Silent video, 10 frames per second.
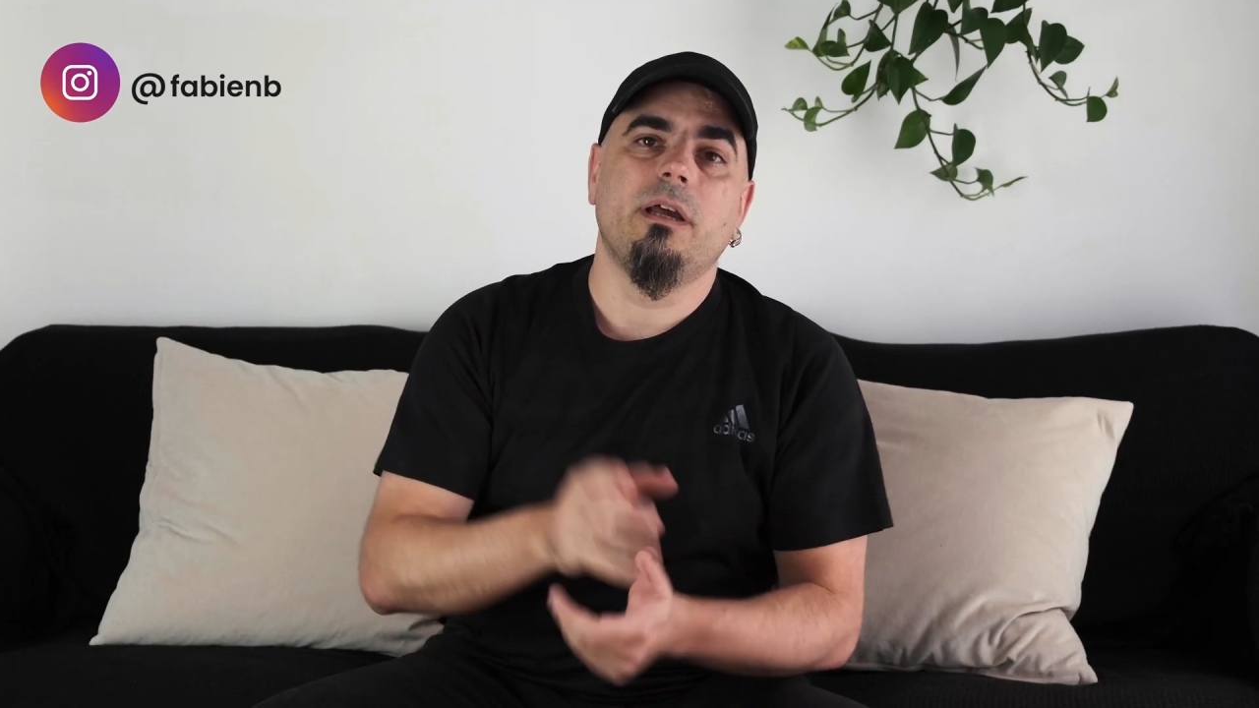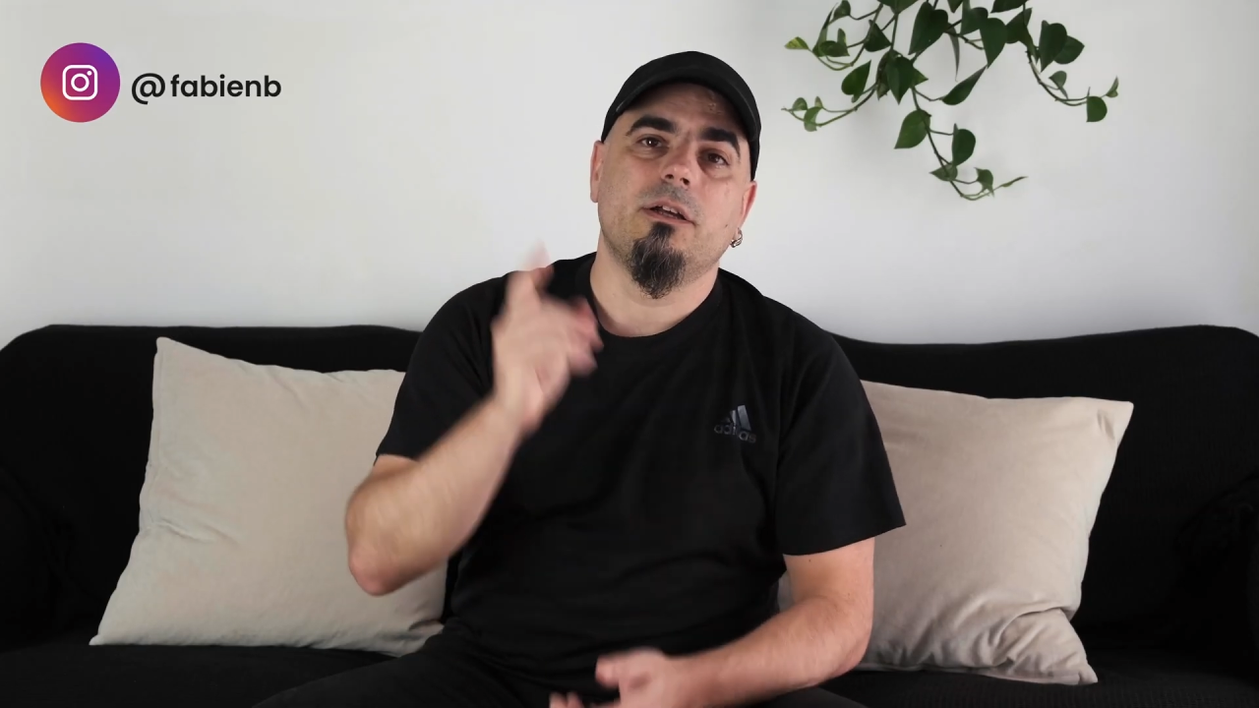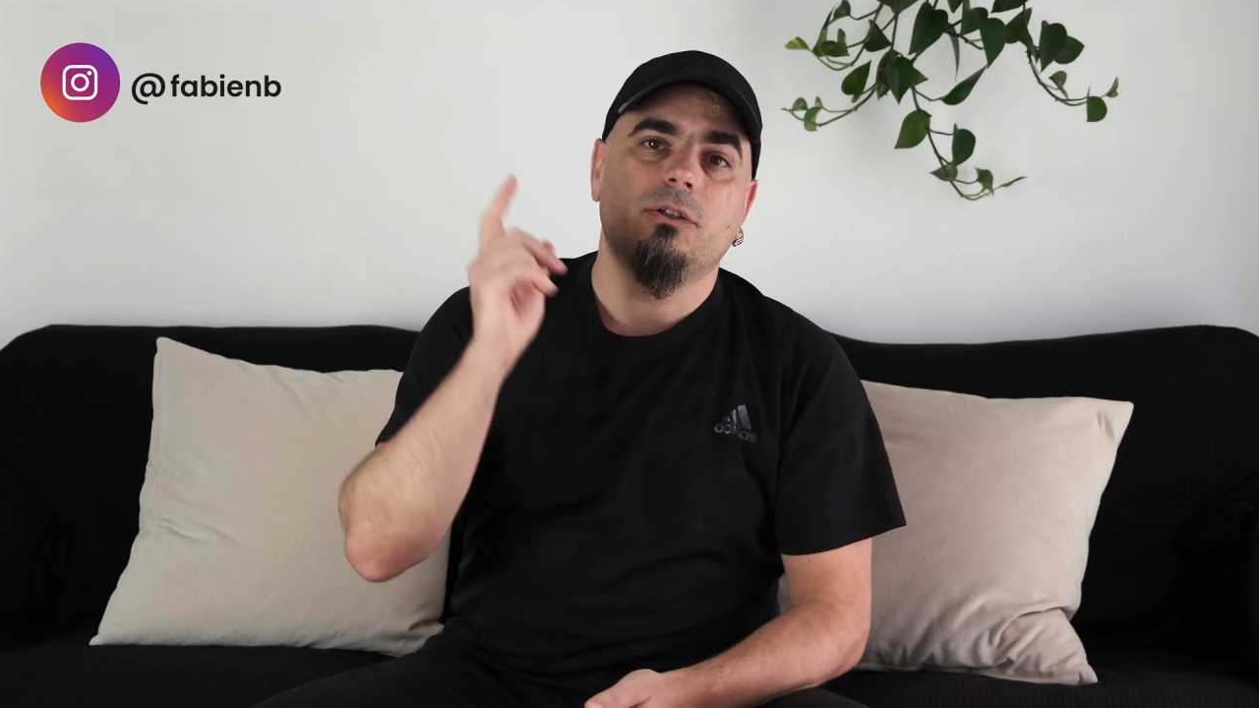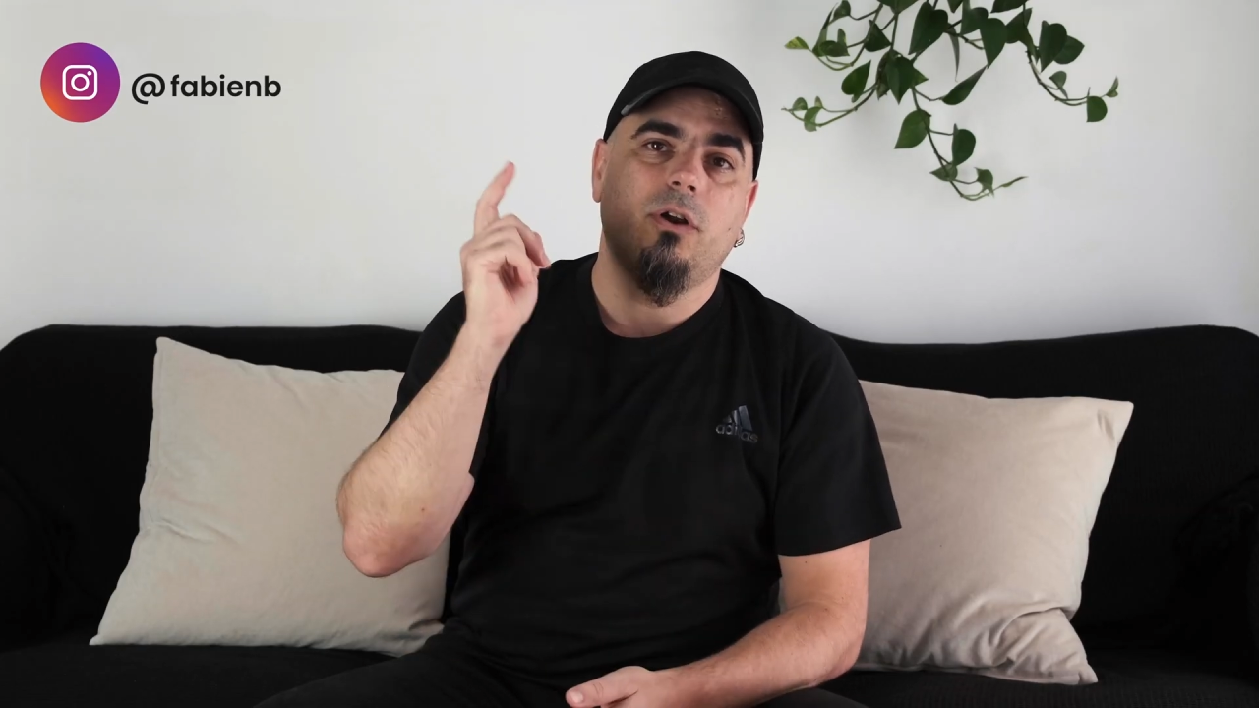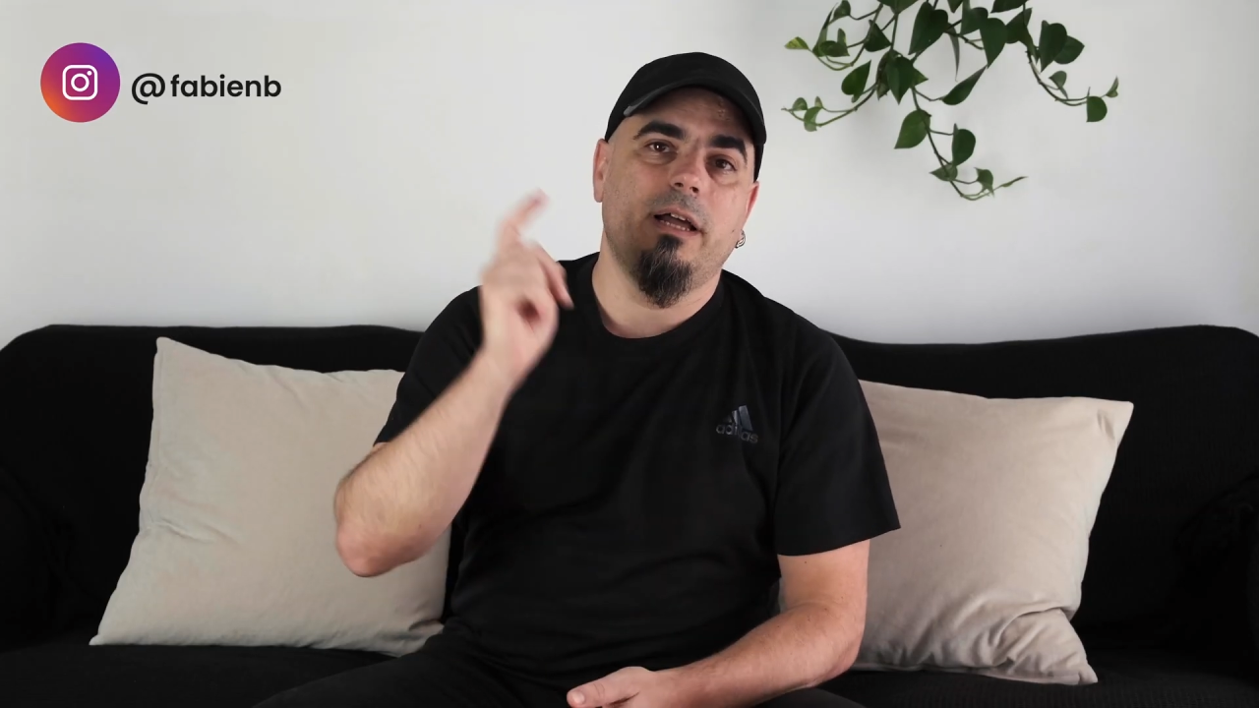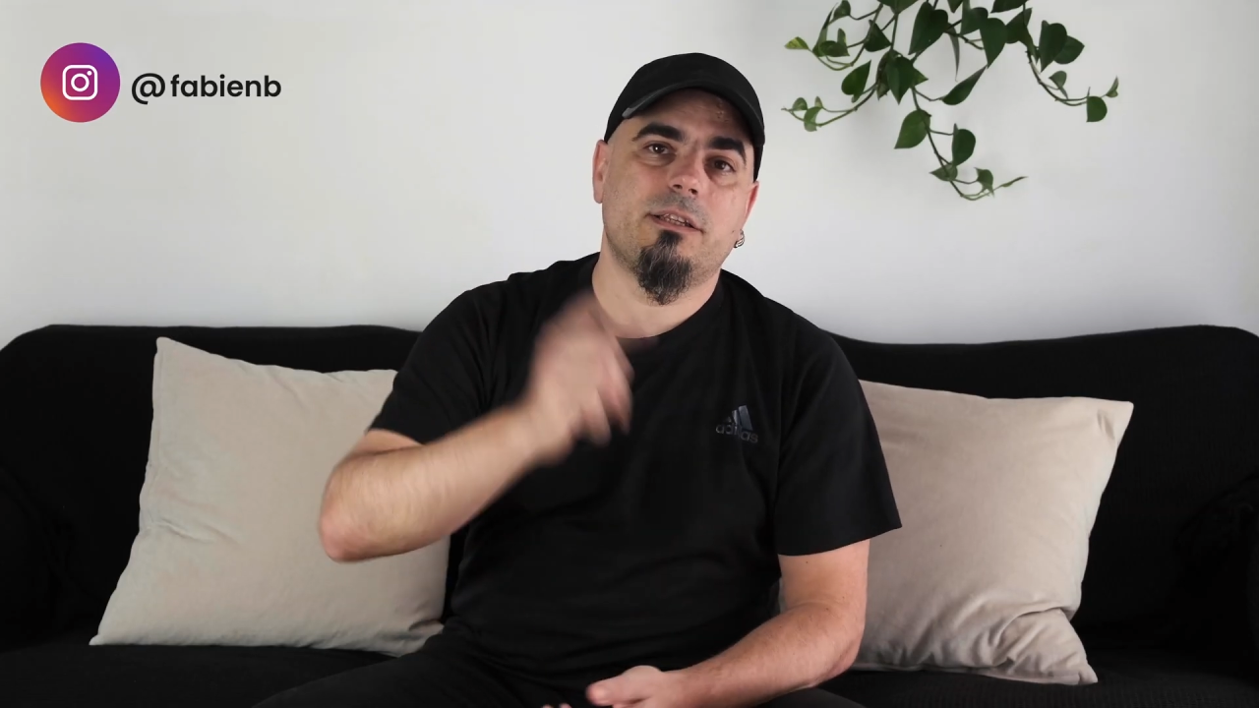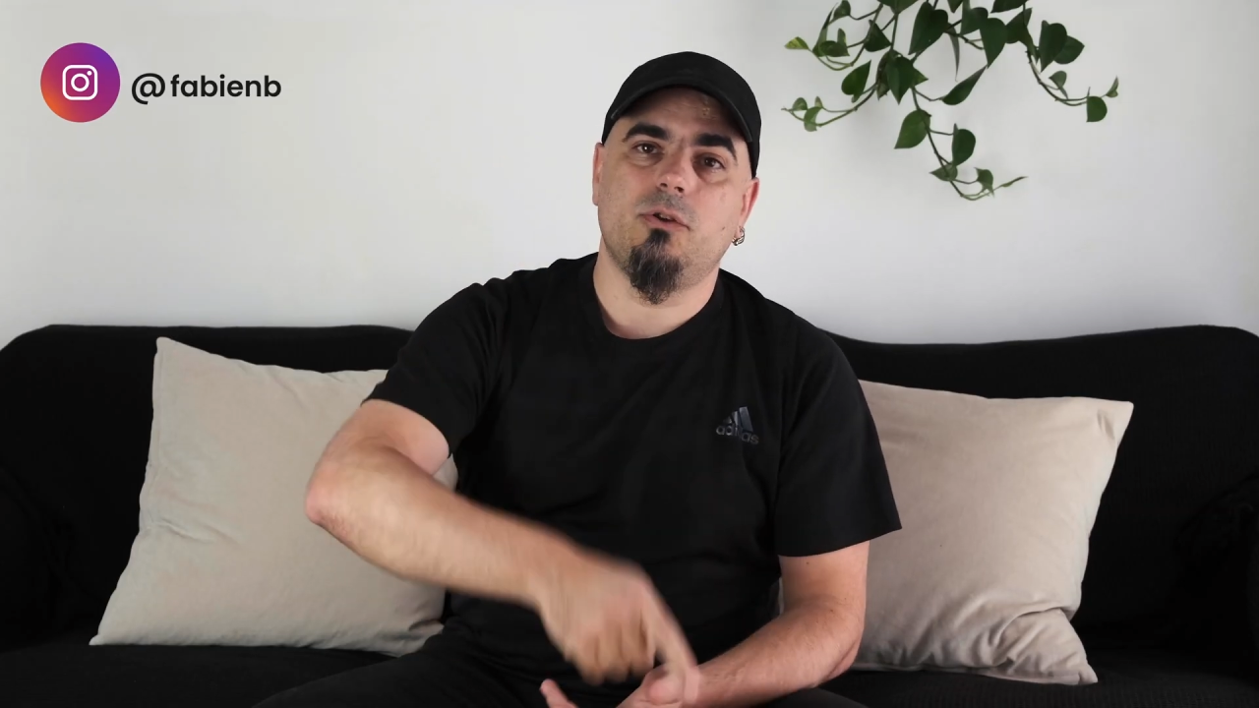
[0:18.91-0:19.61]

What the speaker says: so let's